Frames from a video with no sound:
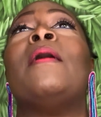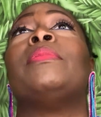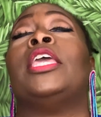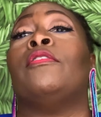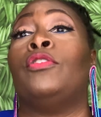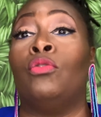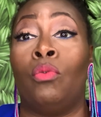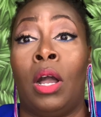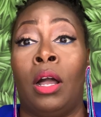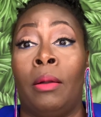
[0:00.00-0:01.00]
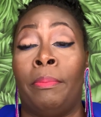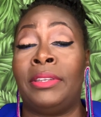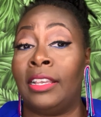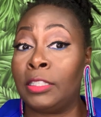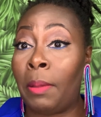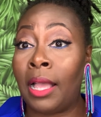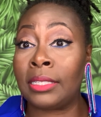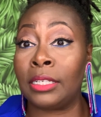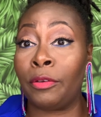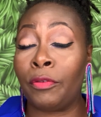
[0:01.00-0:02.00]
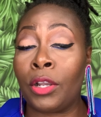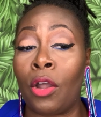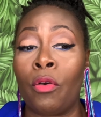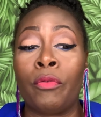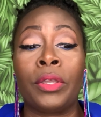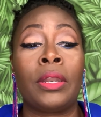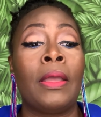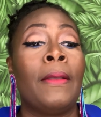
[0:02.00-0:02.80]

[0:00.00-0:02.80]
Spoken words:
if you test positive for COVID.